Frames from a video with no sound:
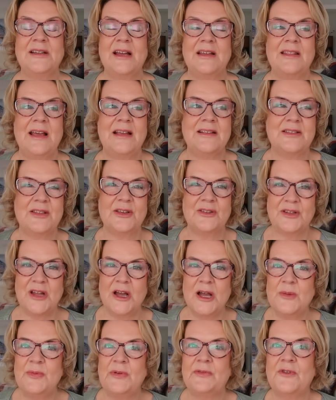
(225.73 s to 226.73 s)
That's the
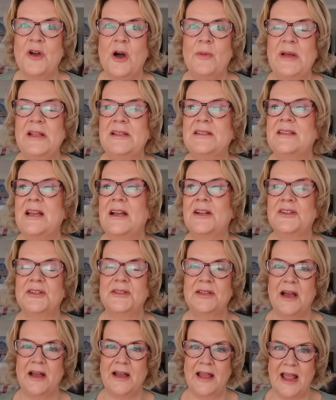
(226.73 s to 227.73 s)
type of comment
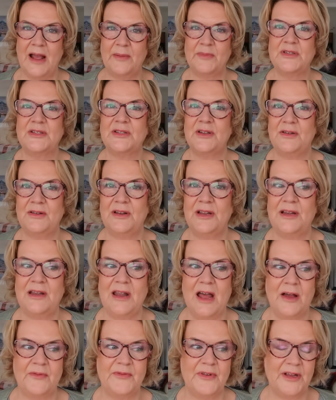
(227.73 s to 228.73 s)
section that I absolutely
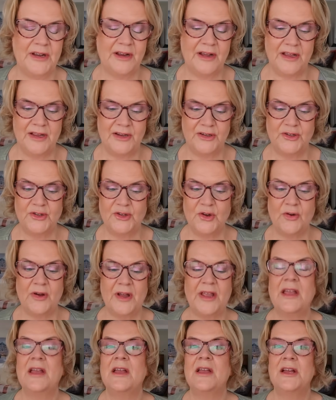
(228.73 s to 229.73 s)
love, and I
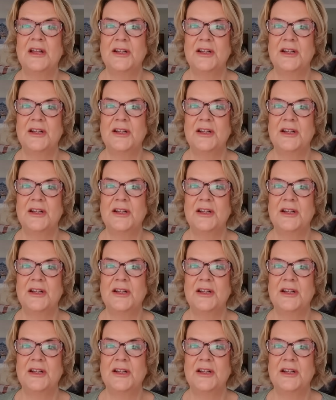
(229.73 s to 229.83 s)
enjoy